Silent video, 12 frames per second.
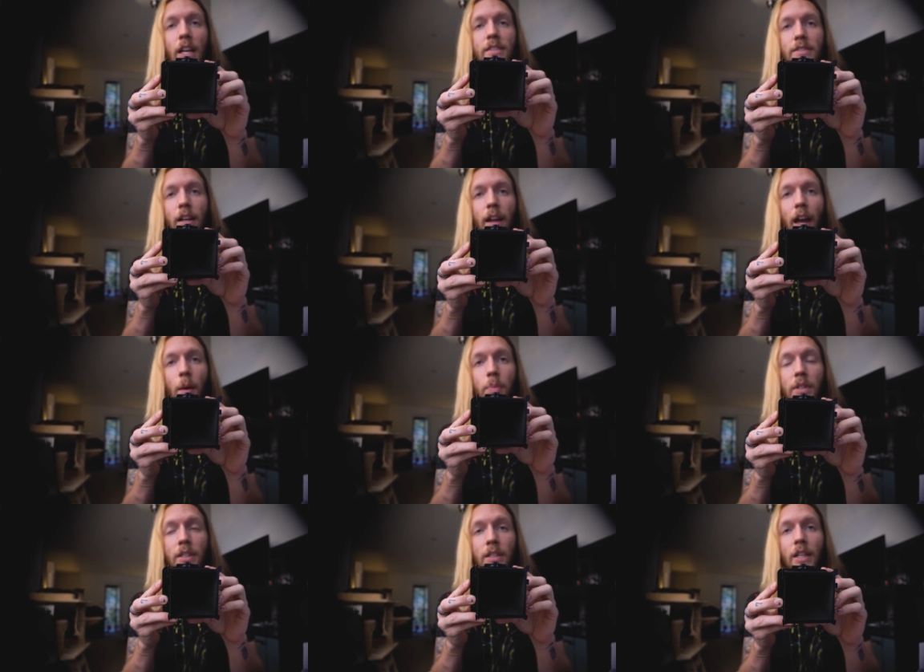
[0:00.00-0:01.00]
that's not
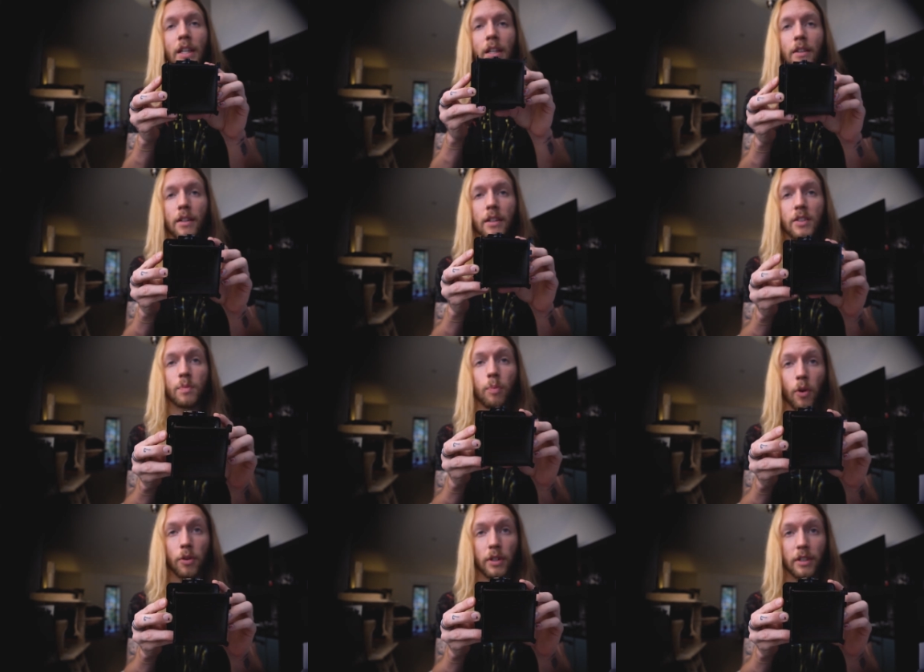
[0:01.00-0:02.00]
happening, then it's
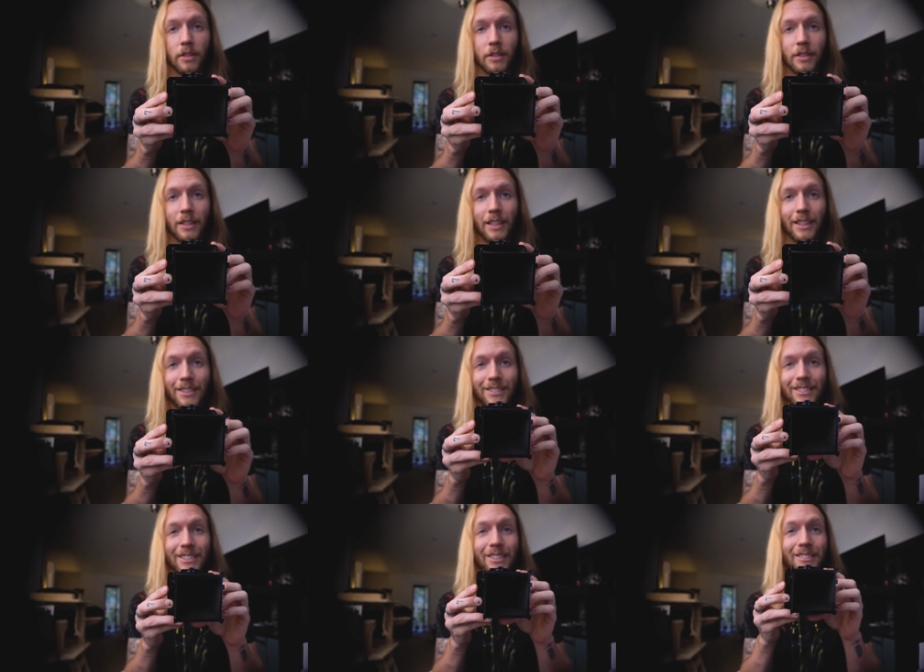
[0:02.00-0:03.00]
broken,
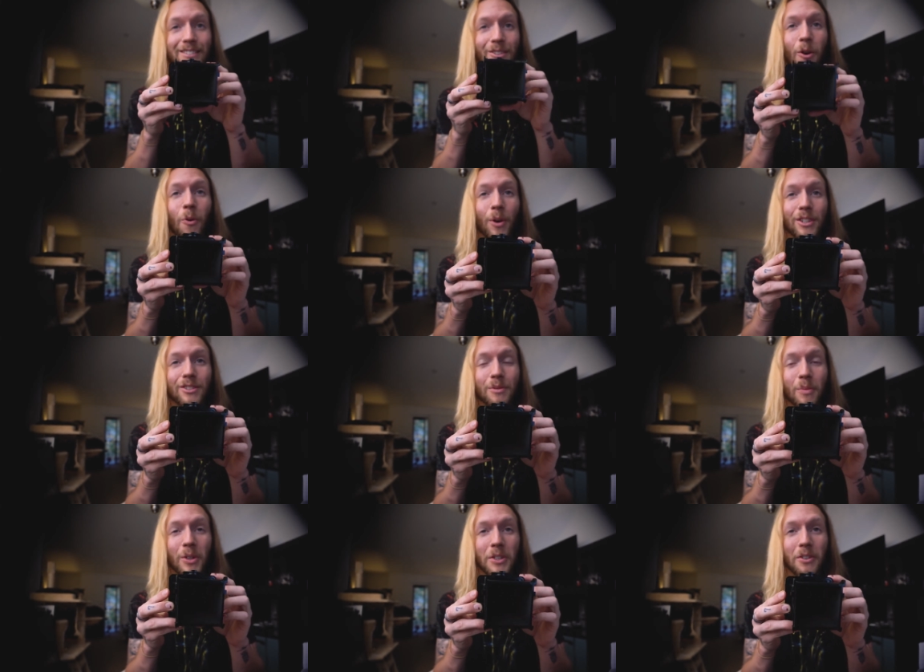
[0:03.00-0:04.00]
and don't waste
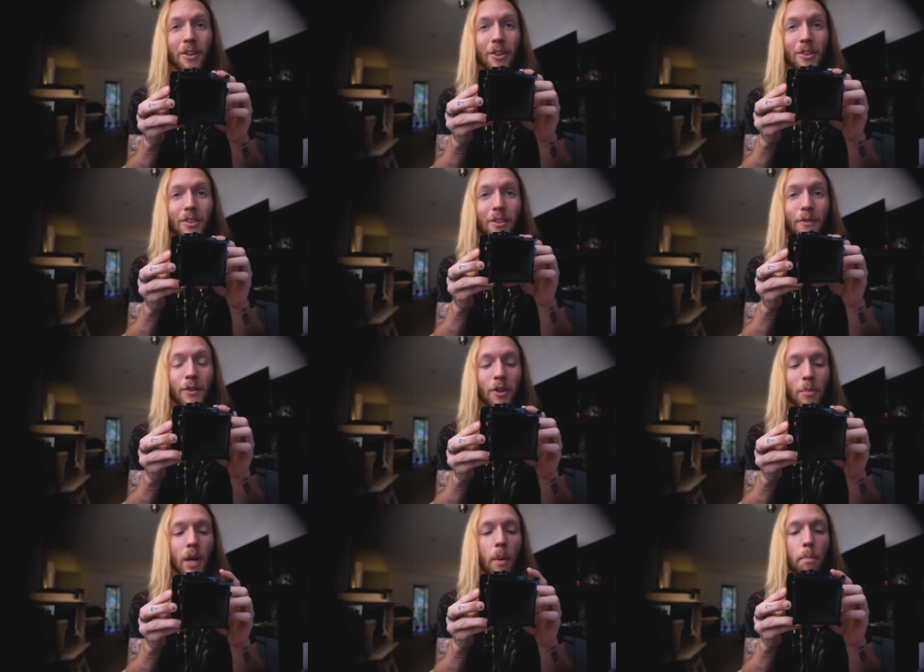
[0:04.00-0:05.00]
your money on the
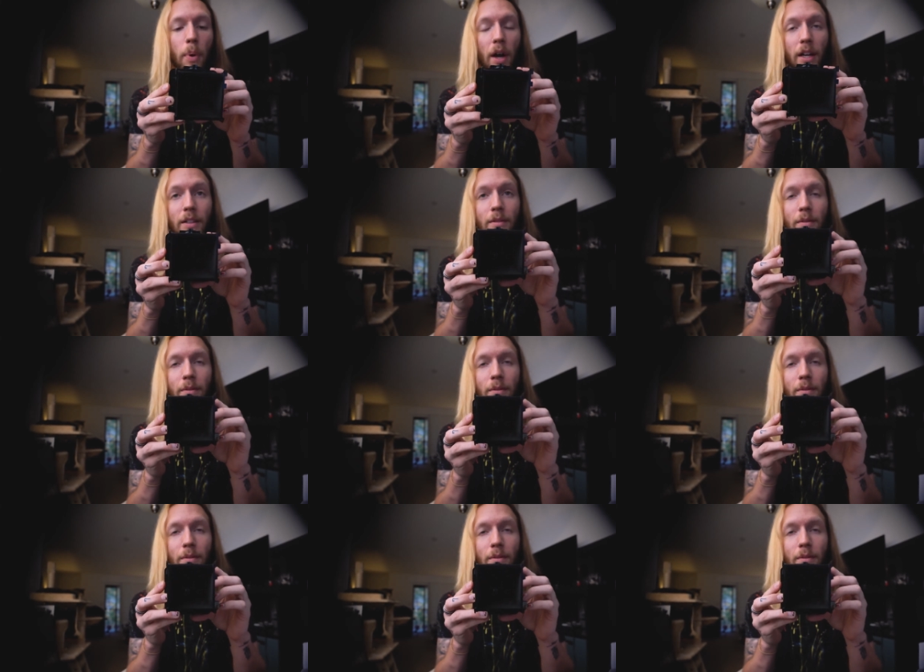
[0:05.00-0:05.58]
film. But